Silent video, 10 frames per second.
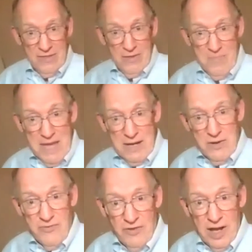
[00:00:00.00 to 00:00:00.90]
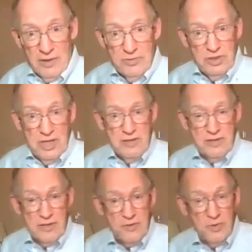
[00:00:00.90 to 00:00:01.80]
the men who followed
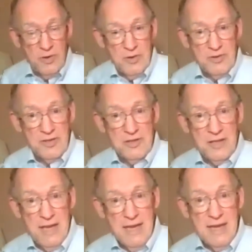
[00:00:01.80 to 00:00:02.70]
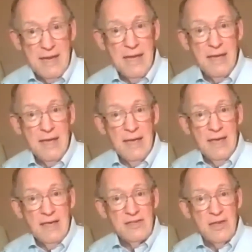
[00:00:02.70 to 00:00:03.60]
Jesus were staying,
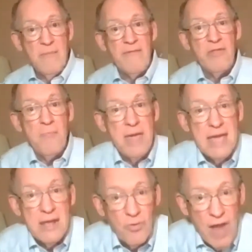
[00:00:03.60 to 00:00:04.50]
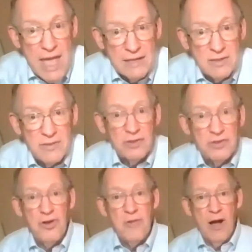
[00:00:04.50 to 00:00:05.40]
some of the men ran to the
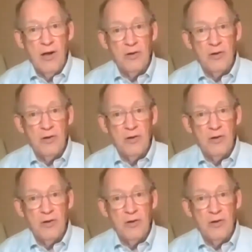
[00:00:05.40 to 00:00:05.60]
tomb